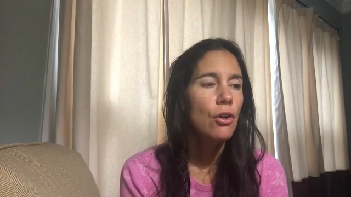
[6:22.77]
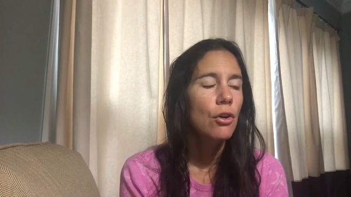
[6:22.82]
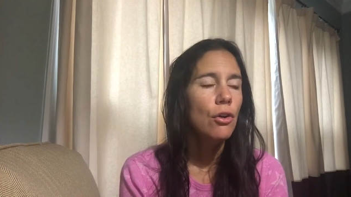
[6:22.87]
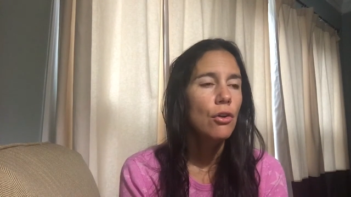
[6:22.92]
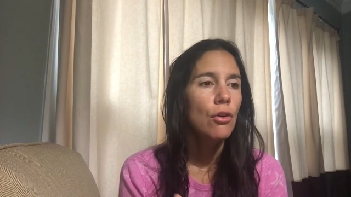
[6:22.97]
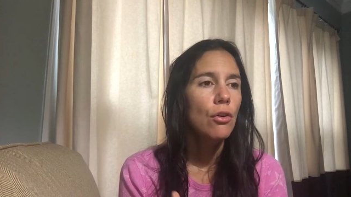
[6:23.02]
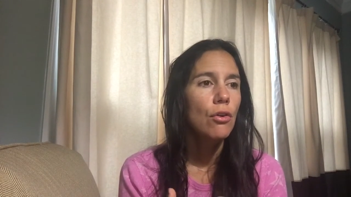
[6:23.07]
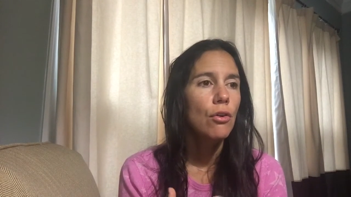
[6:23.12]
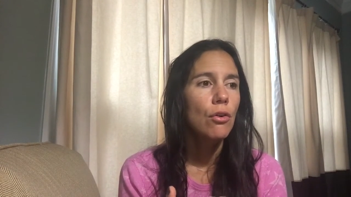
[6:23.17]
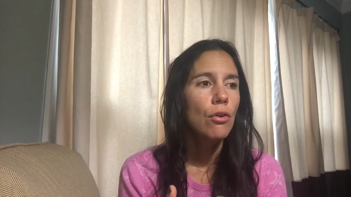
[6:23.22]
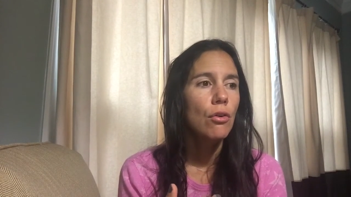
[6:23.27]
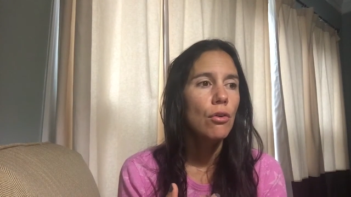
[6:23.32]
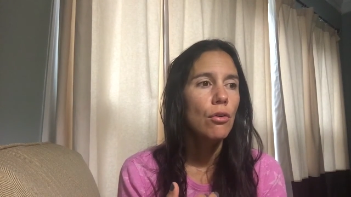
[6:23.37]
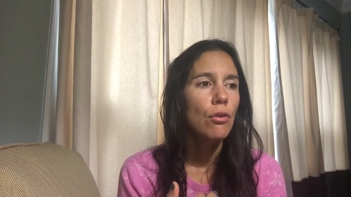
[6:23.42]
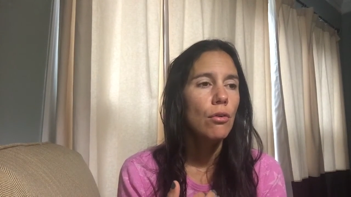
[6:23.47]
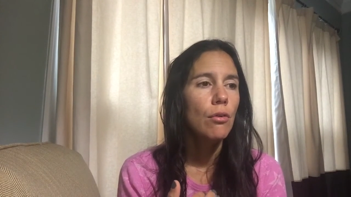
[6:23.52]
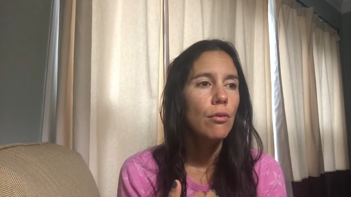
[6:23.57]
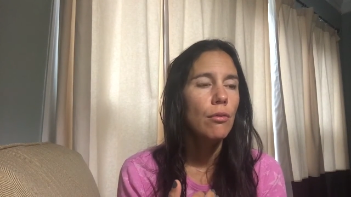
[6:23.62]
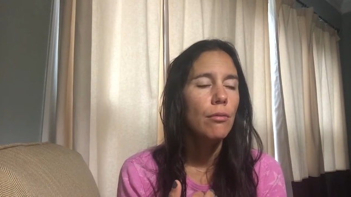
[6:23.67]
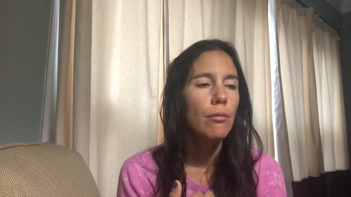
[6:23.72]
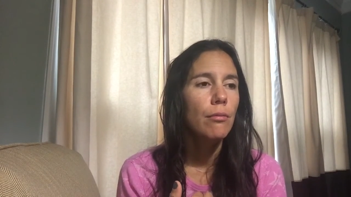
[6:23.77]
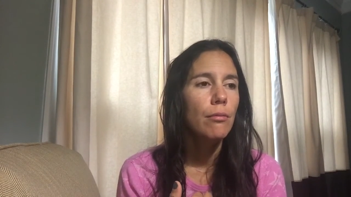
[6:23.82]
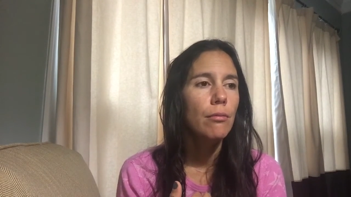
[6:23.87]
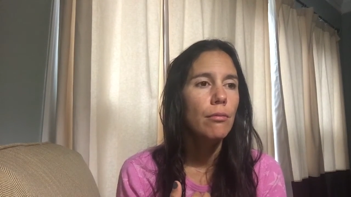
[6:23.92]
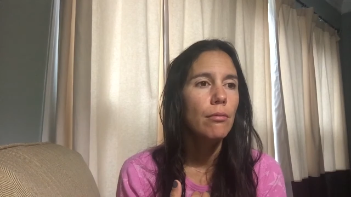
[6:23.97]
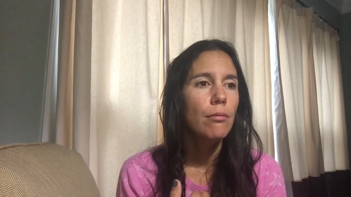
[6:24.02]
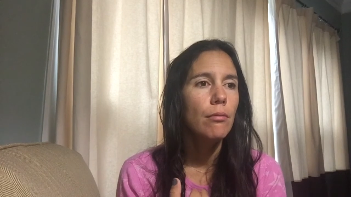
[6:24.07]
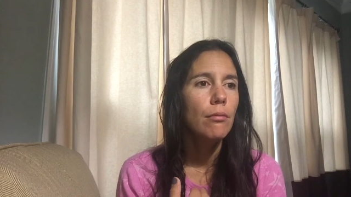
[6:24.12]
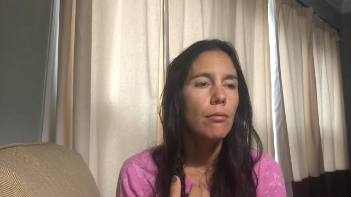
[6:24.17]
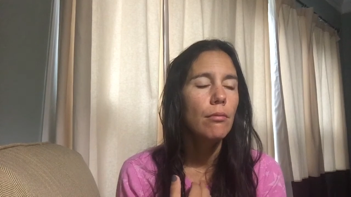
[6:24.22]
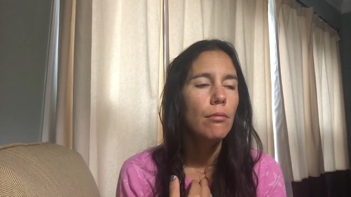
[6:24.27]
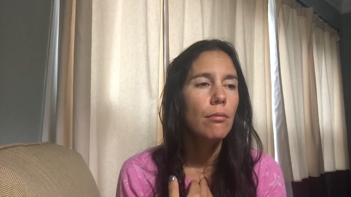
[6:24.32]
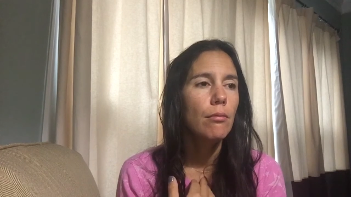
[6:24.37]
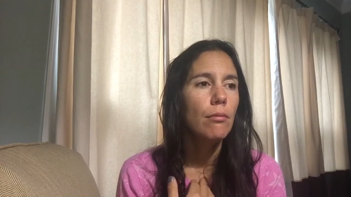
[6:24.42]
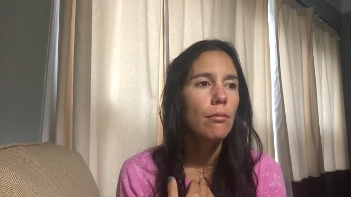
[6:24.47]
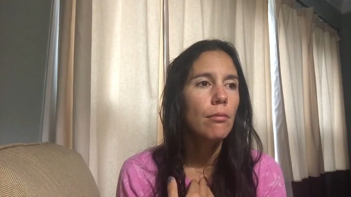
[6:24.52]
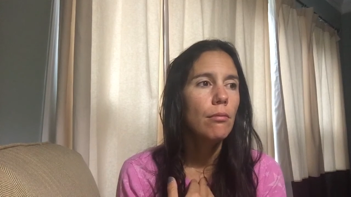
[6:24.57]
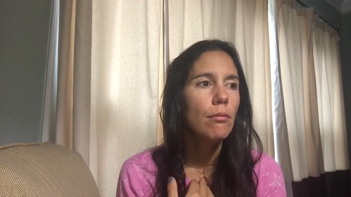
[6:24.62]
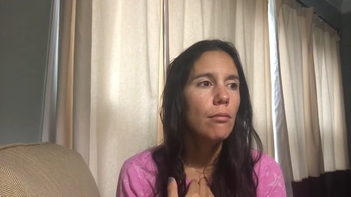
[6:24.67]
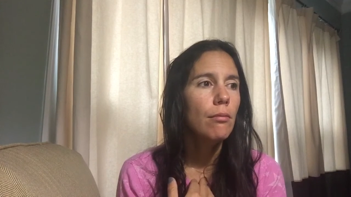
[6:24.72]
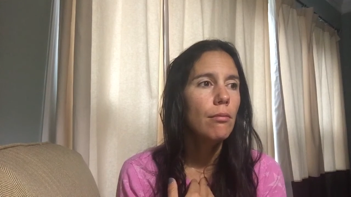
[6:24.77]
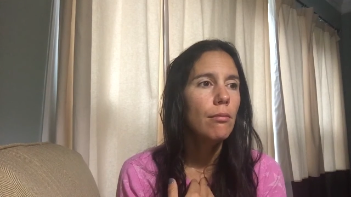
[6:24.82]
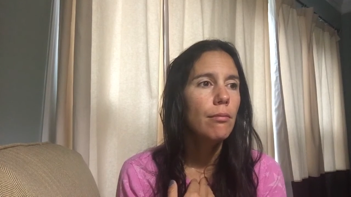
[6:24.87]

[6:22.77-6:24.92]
Nothing is said.